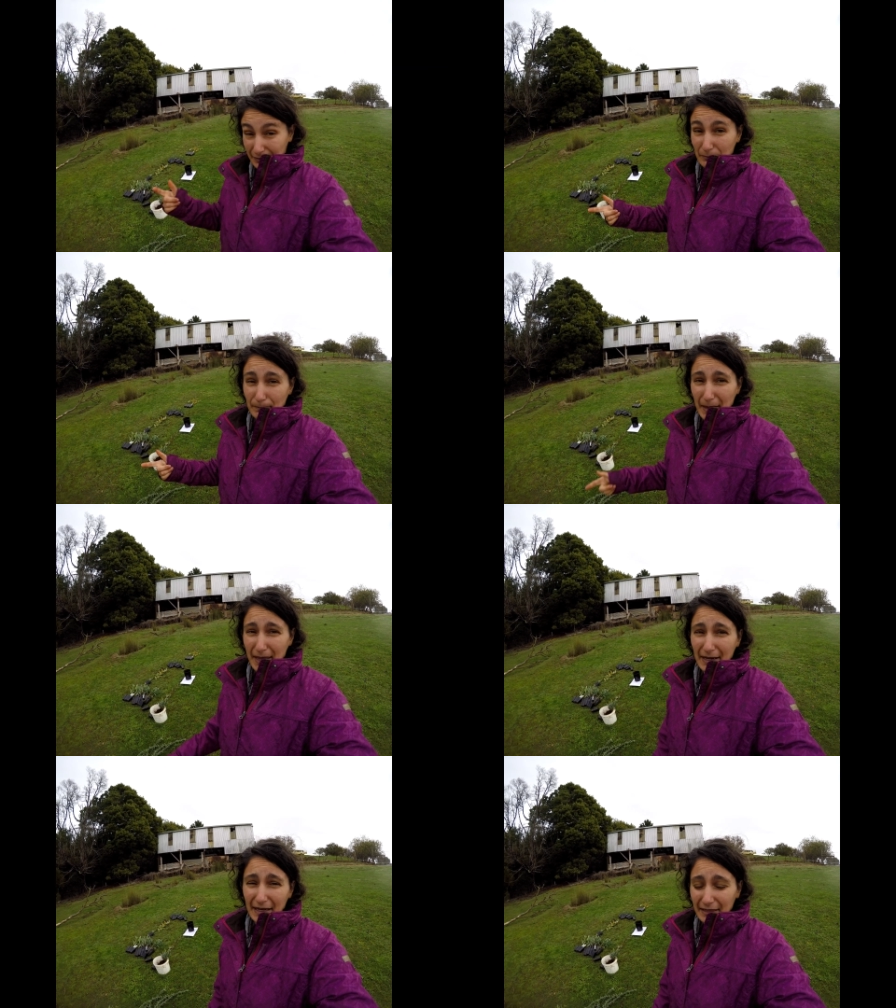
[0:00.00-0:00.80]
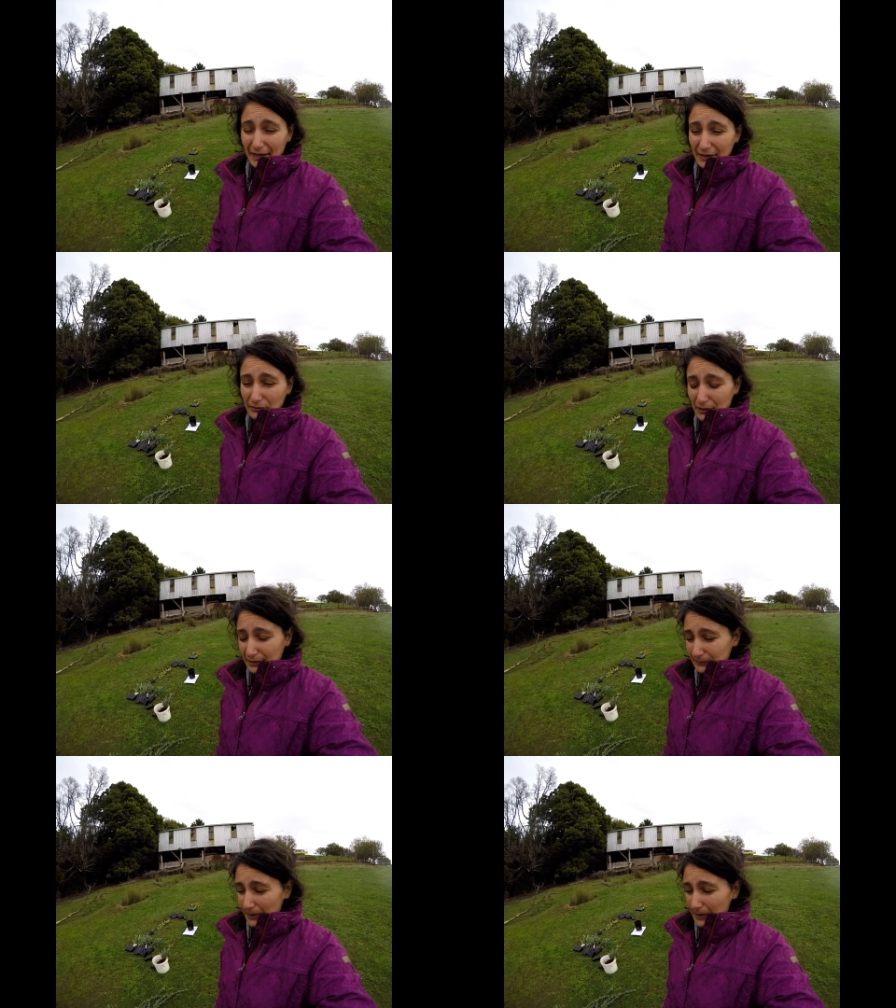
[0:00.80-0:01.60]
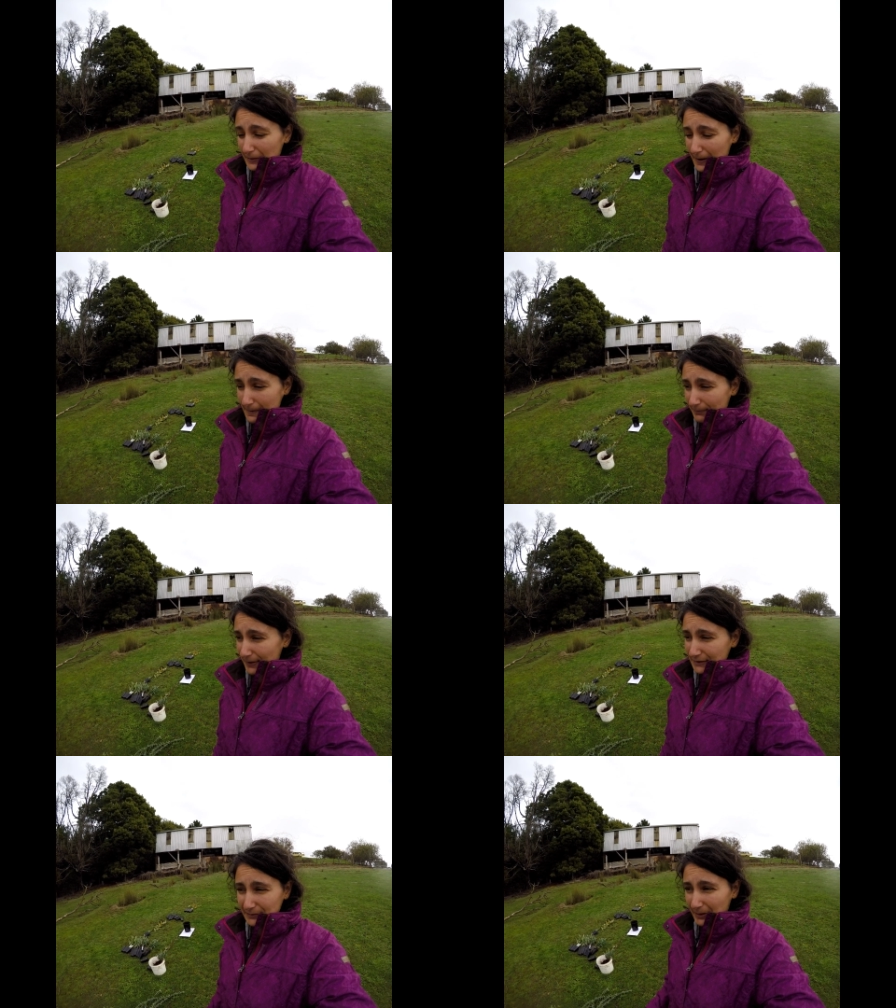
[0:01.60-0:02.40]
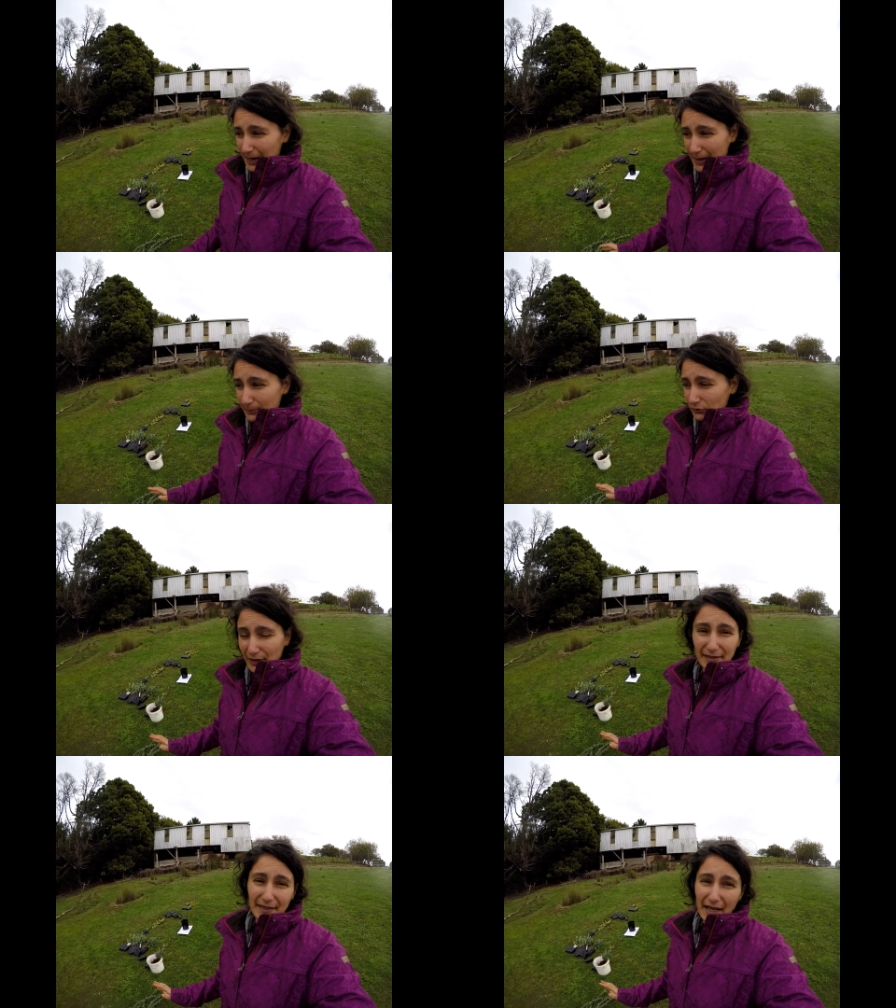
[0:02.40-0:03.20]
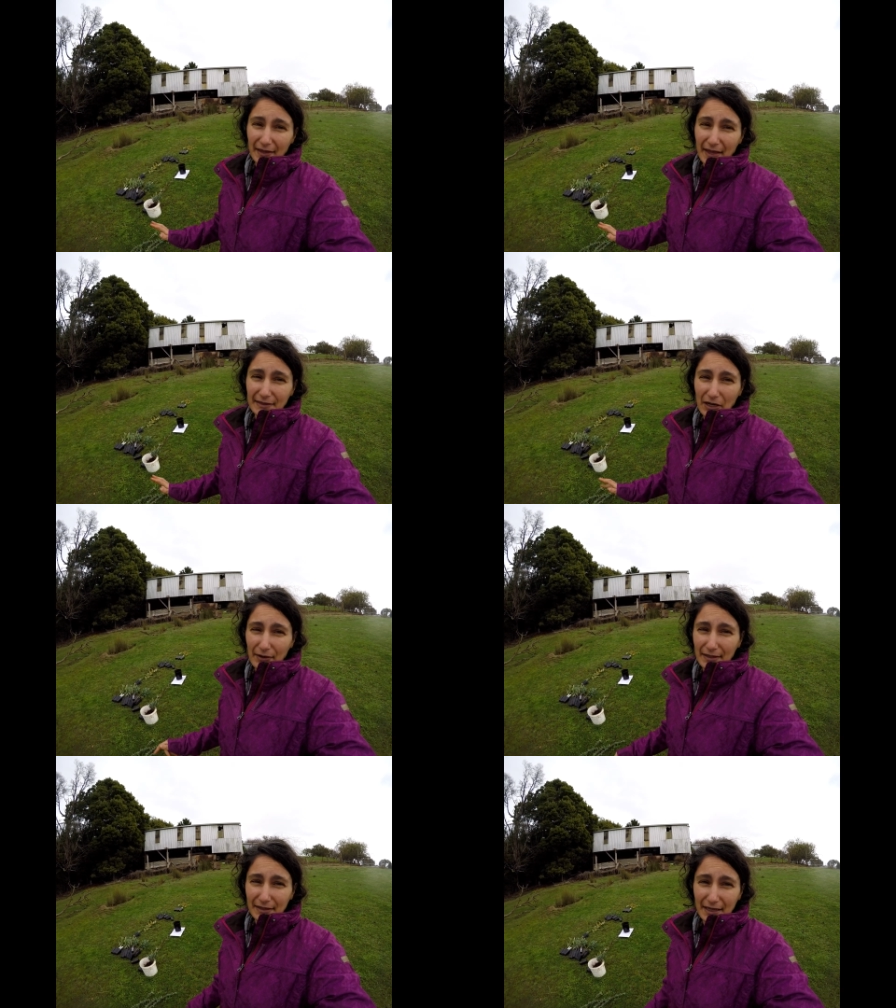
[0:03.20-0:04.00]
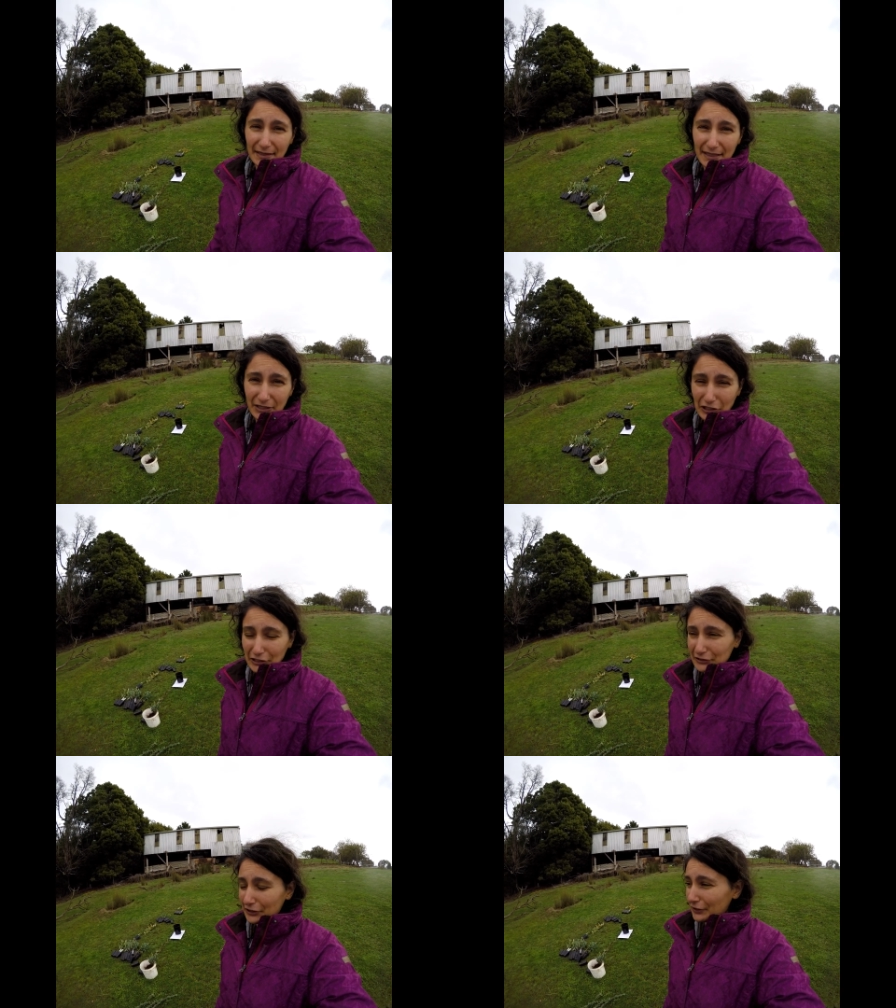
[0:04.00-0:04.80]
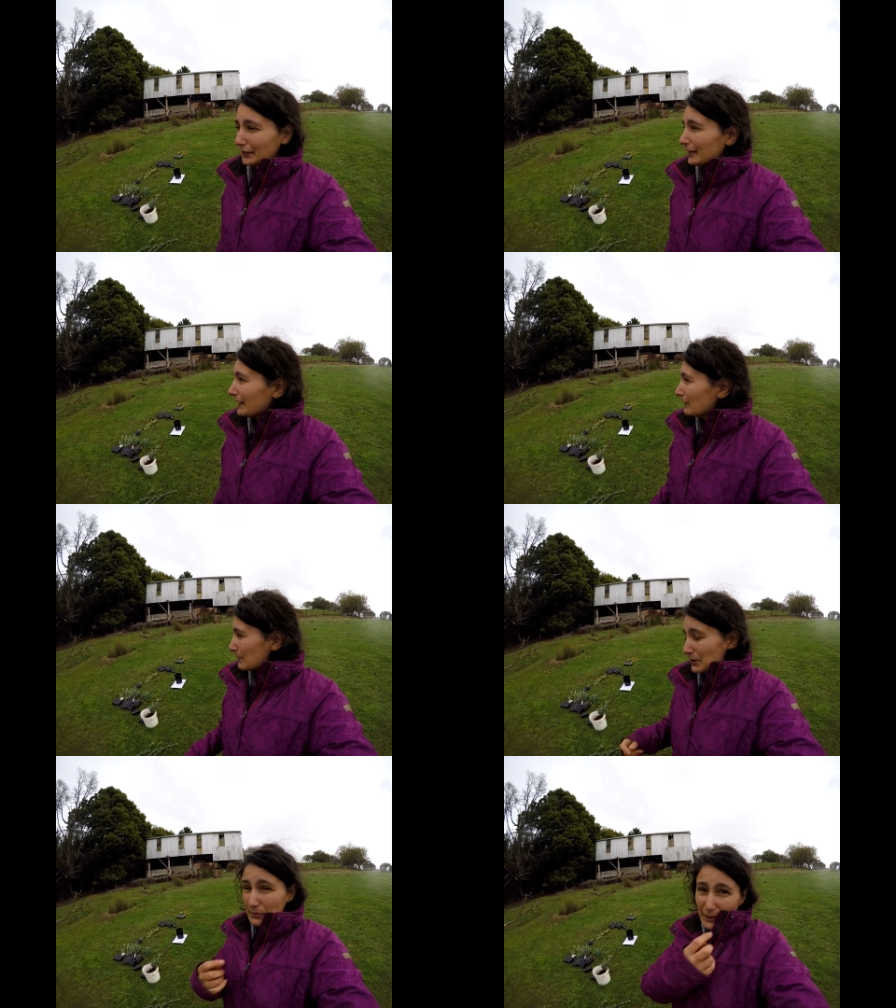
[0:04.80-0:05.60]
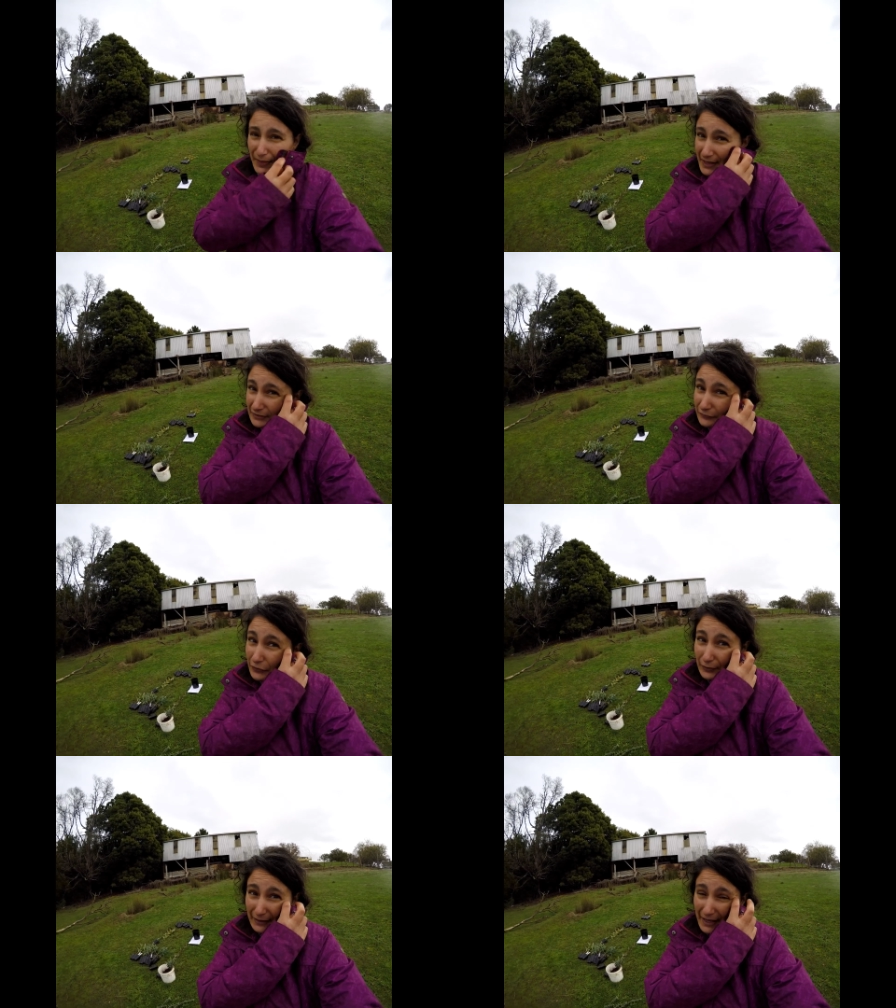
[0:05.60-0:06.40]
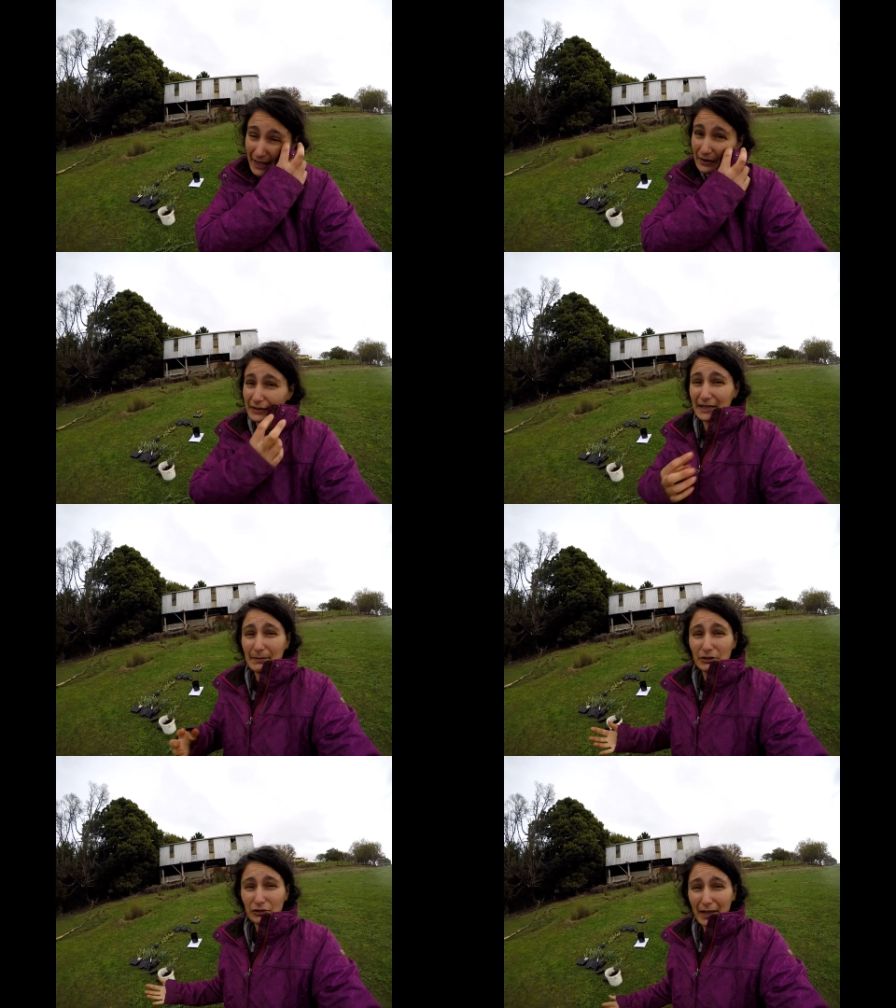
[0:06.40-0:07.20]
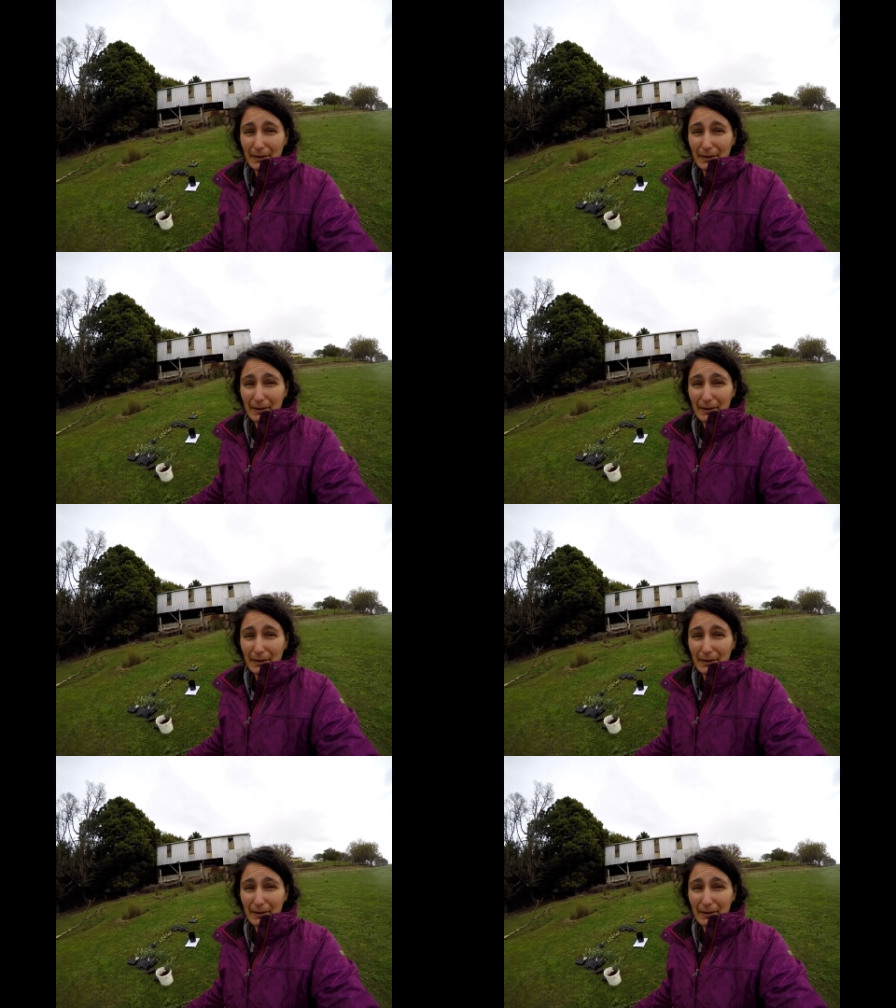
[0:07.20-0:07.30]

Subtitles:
be getting later on as well. There's just been a heap of trees down, and that's going to continue, so we don't want that to fall in here and damage all our